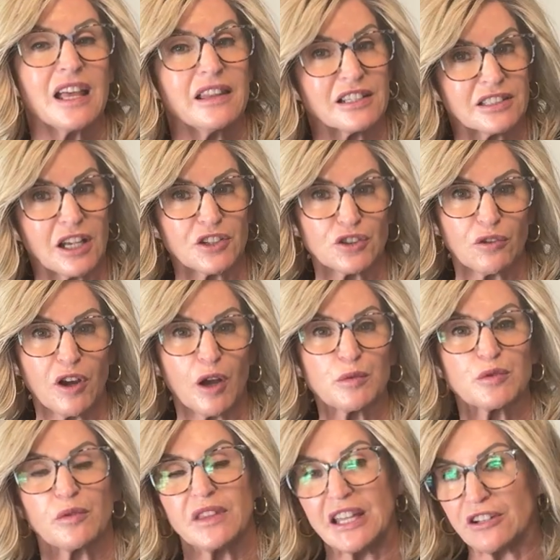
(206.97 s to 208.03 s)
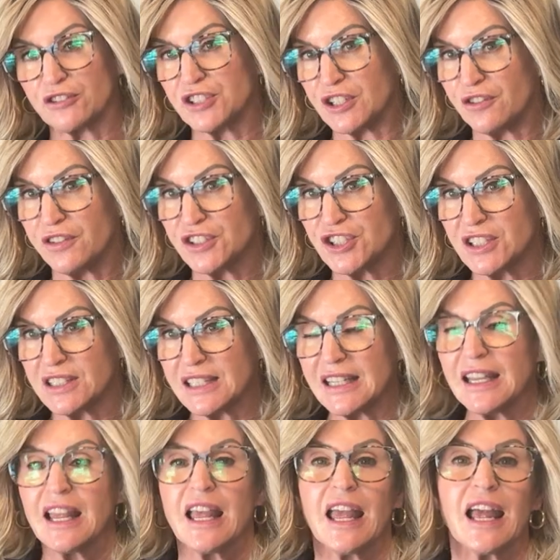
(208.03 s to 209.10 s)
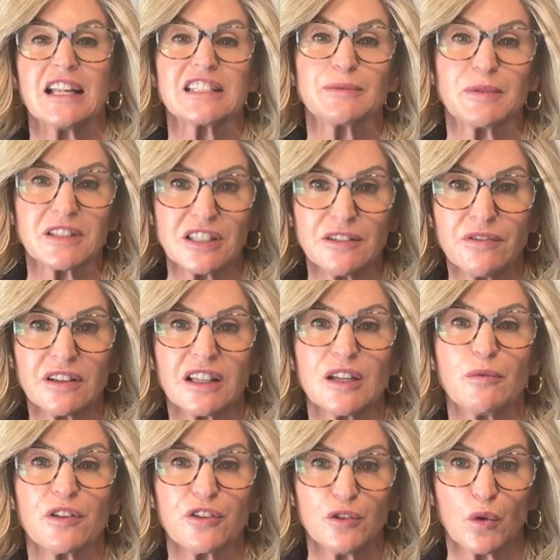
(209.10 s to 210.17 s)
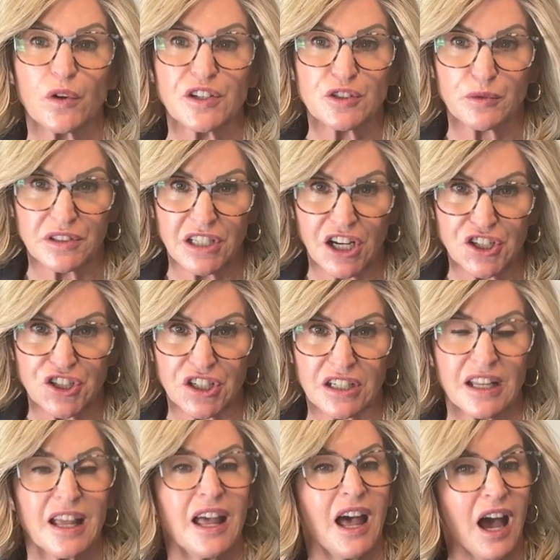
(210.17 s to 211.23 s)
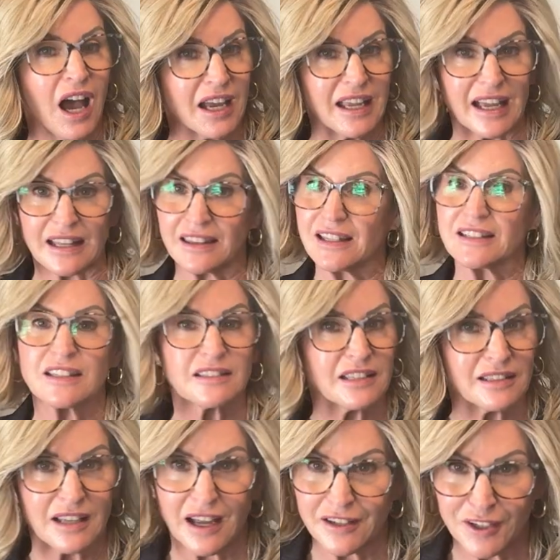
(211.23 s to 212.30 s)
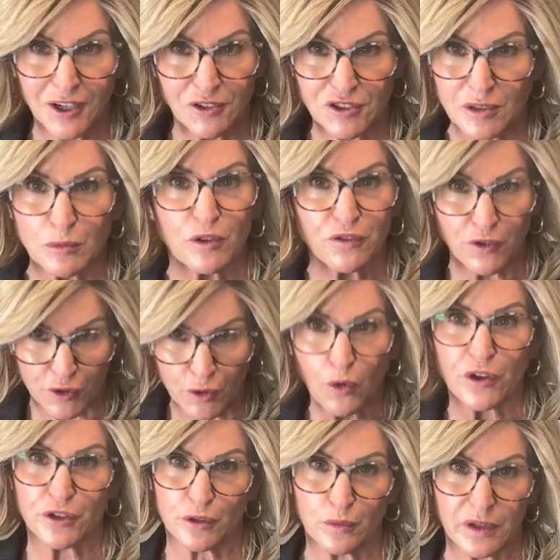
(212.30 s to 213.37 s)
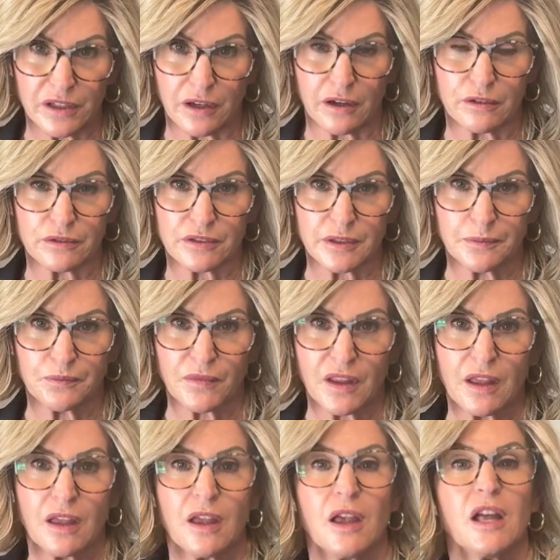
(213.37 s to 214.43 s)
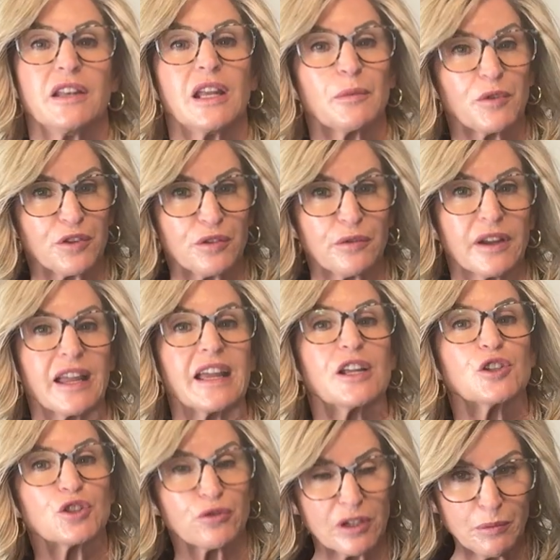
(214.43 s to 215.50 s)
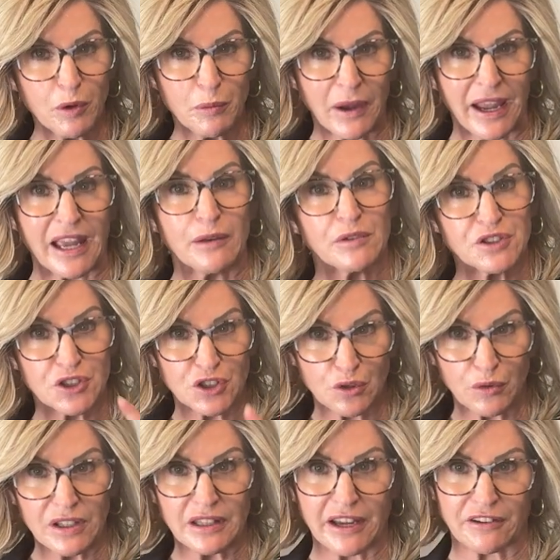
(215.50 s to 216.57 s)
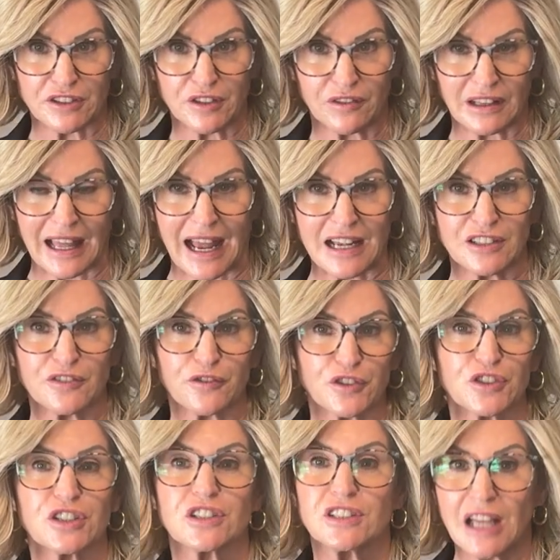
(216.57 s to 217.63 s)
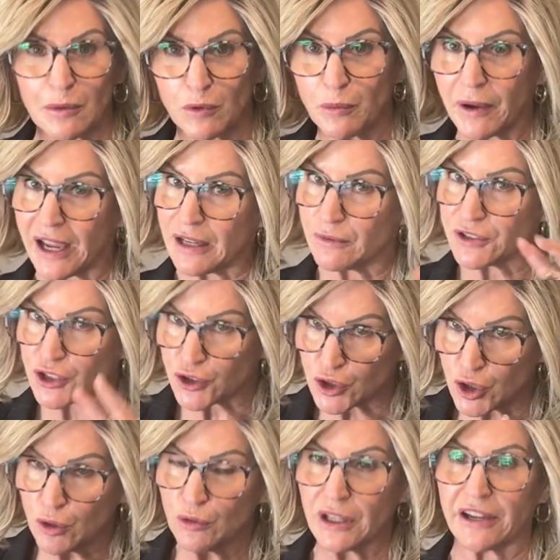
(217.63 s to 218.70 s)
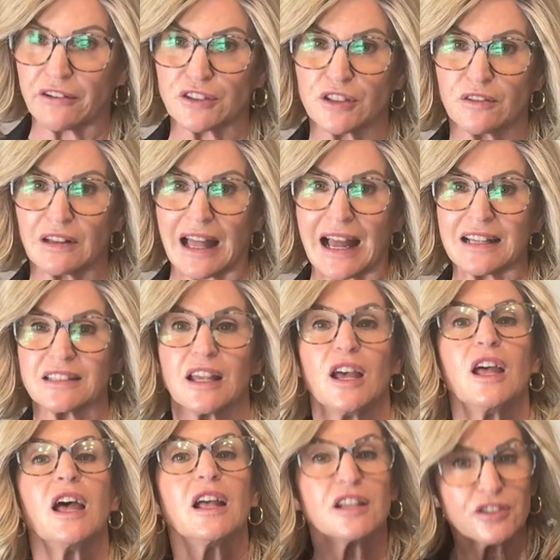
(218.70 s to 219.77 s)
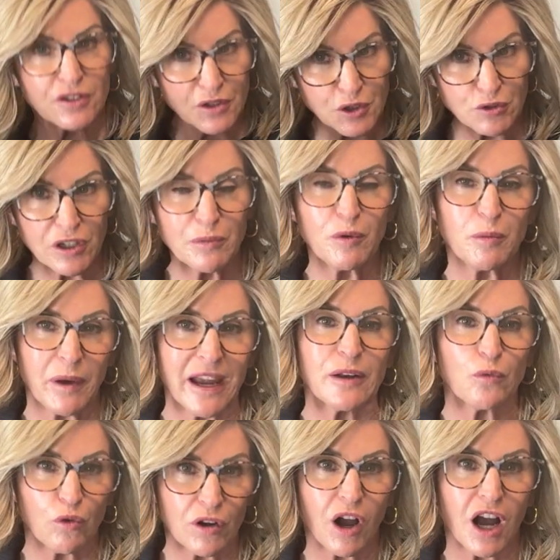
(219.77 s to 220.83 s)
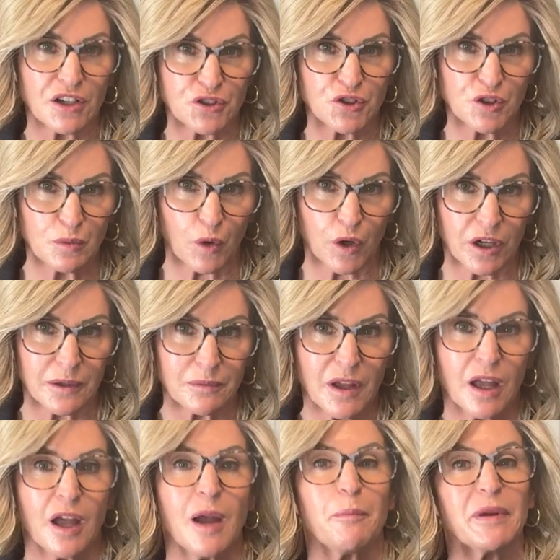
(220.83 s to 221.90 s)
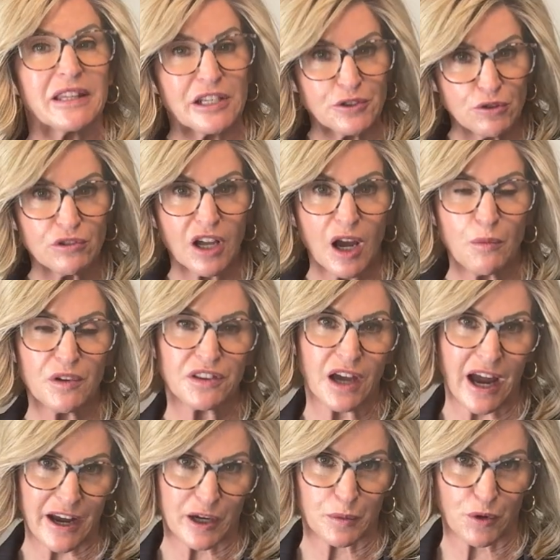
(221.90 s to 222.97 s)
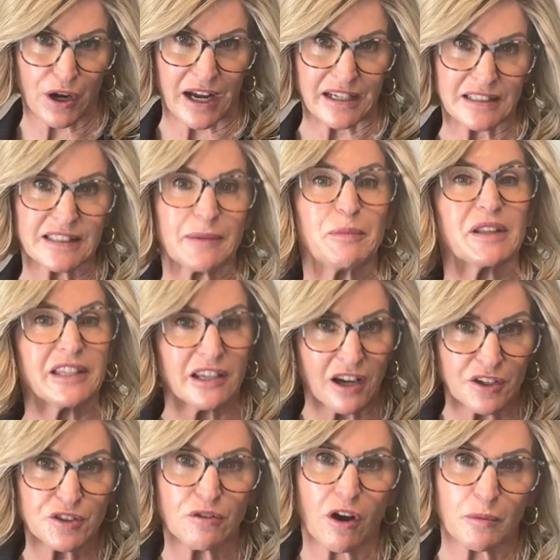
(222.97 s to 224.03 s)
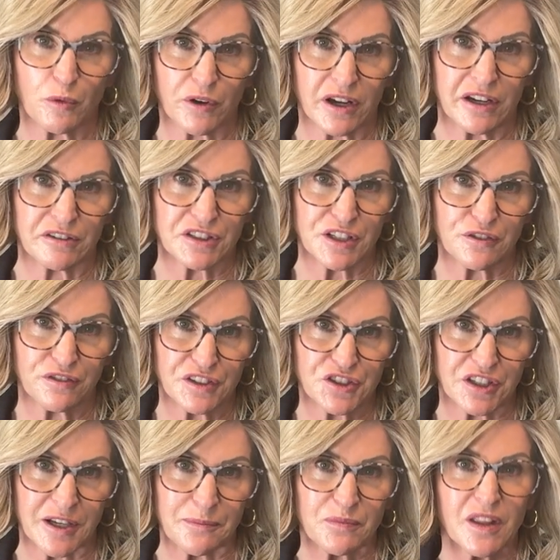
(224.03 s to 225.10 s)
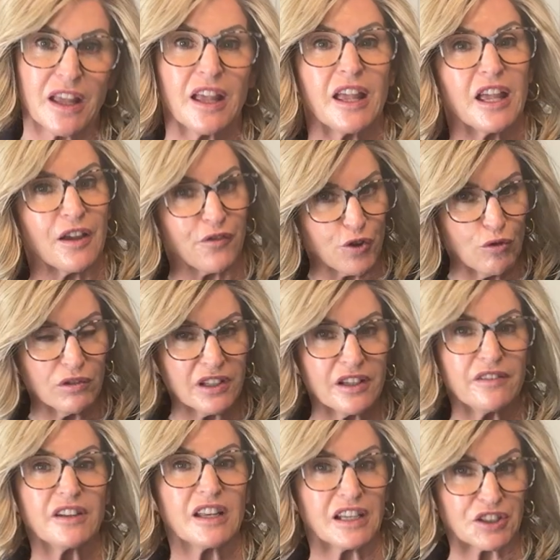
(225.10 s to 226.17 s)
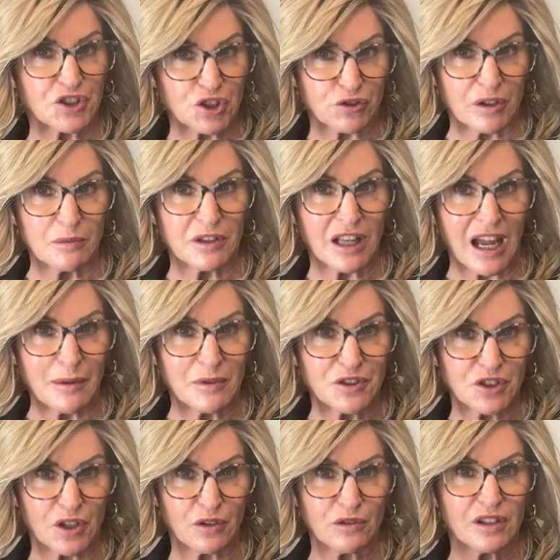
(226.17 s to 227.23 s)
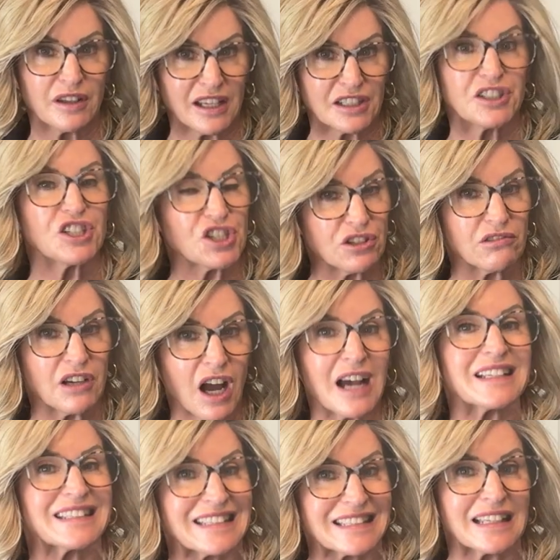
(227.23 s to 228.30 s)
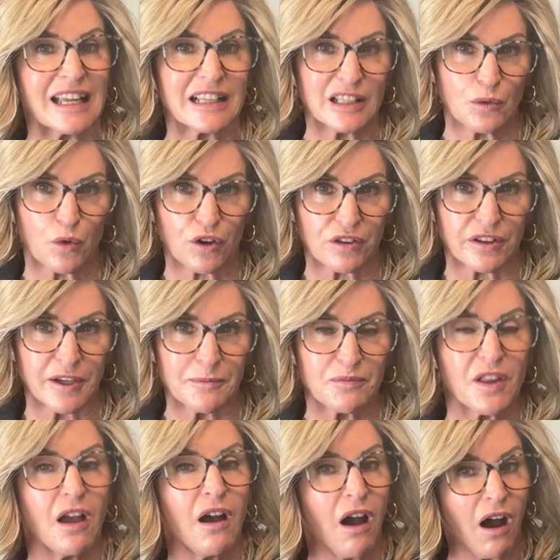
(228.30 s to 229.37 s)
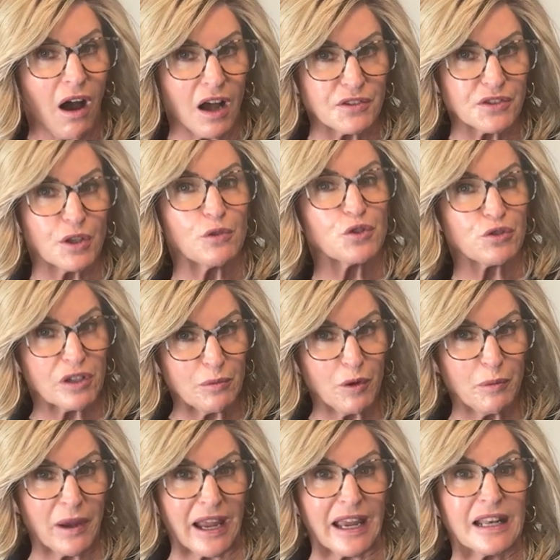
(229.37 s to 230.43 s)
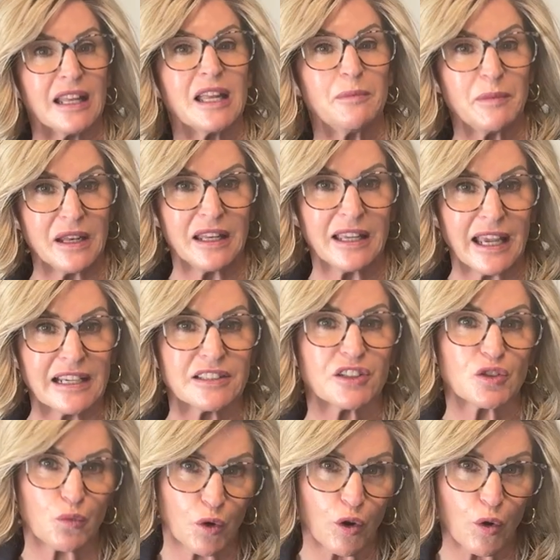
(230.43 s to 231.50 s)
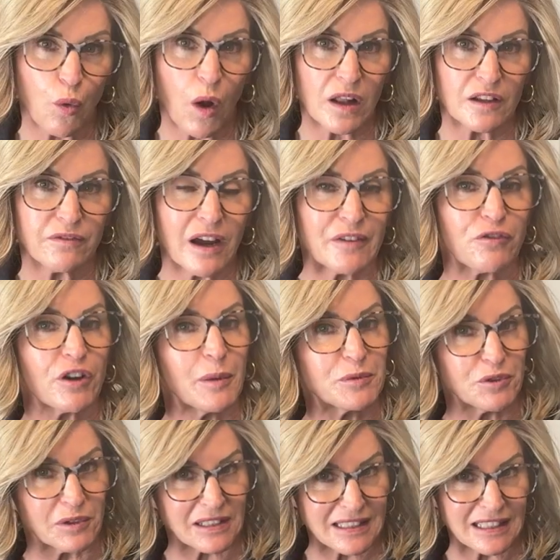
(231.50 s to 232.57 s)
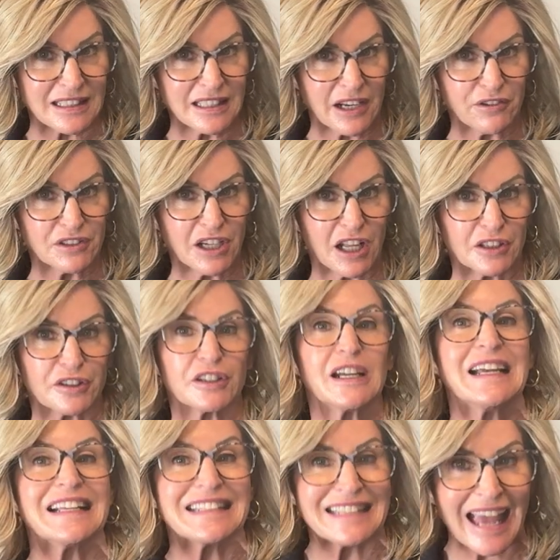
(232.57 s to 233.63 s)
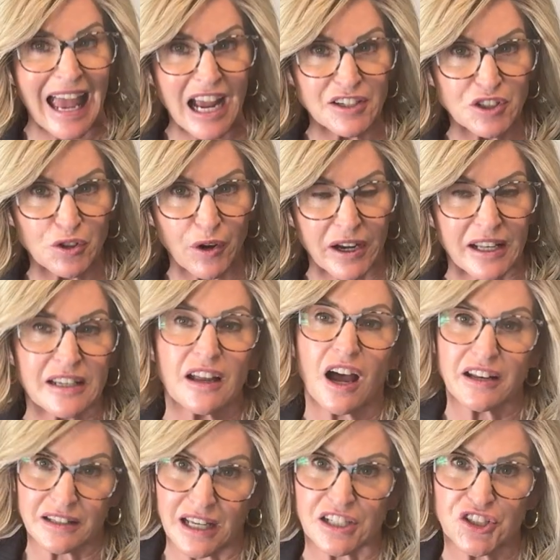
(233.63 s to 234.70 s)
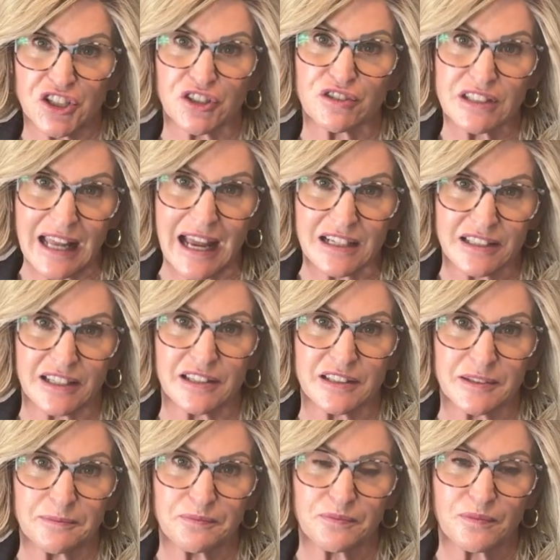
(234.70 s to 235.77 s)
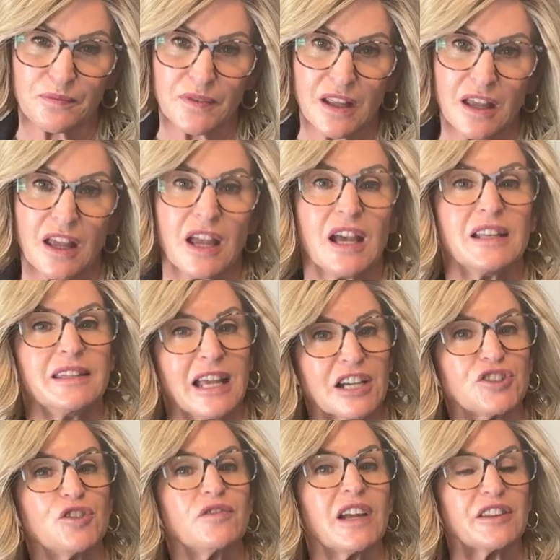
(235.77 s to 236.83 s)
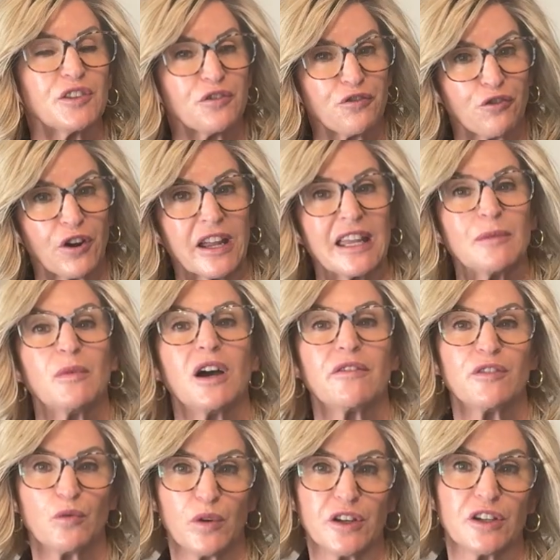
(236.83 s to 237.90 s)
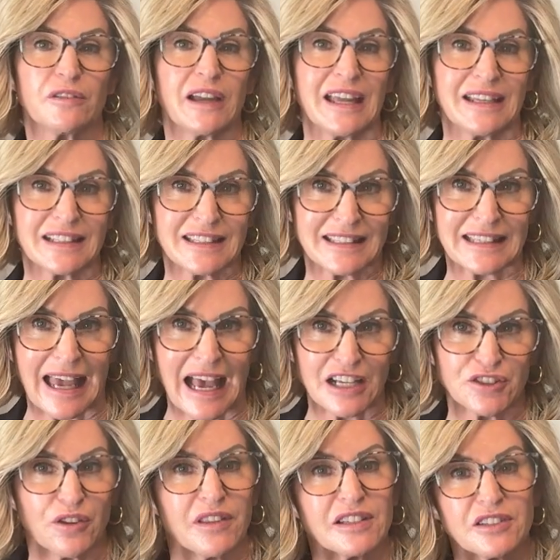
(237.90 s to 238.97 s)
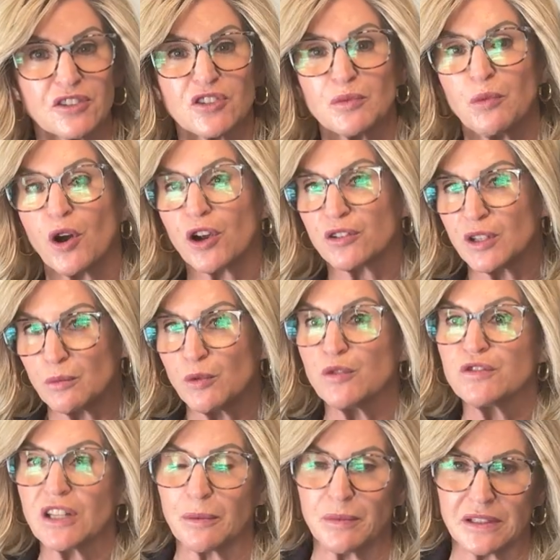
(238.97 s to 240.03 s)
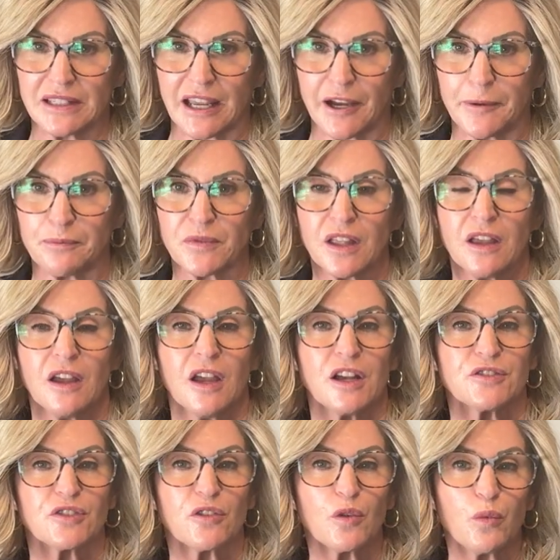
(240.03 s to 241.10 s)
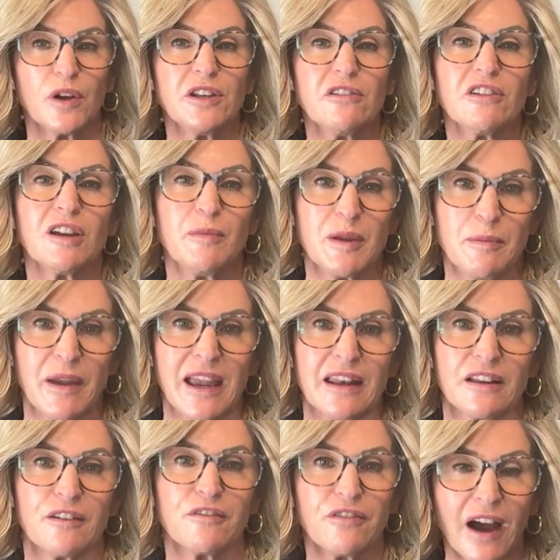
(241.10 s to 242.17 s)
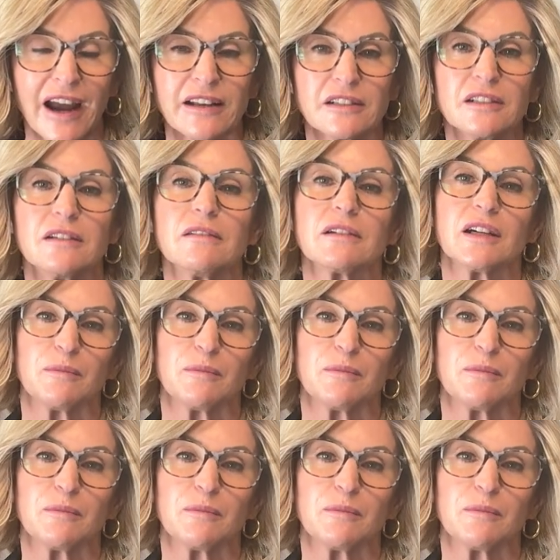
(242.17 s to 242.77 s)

This also helps with energy efficiency and specifically with noise reduction. Again, this is a non-negotiable for your new windows. Number 3, triple pane, which is 3 layers of glass versus double pane, which is 2 layers of glass. So the triple pane will cost you more, but they do come with a higher price, but they also are more energy efficient. If you live in an extreme climate zone, the additional cost is likely worth it. Also, triple pane in many cases will qualify for up to a $600 tax credit on next year's taxes. Next, you've got the frame of the window and its sash. So this is the part that moves up and down. So the window could be made of vinyl,